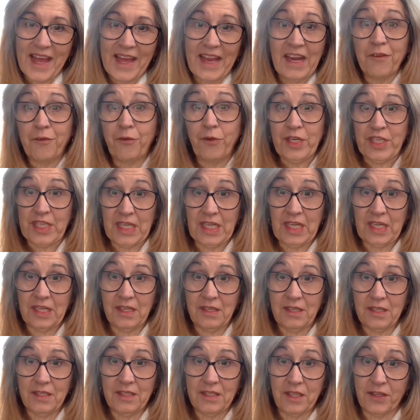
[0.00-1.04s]
And if we
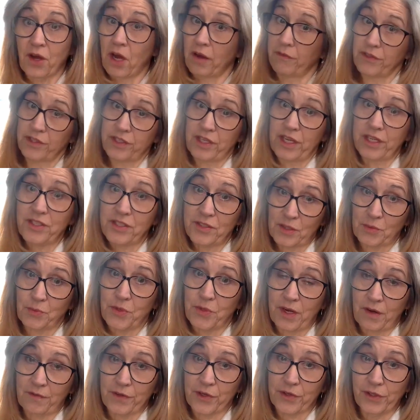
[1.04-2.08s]
did, the conversations
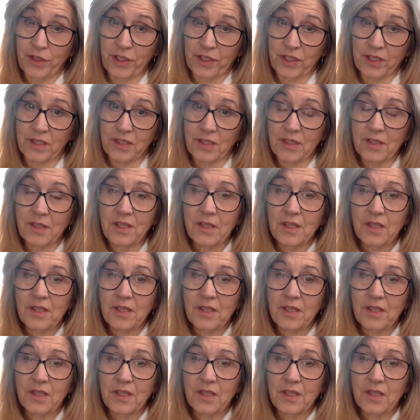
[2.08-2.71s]
were never good.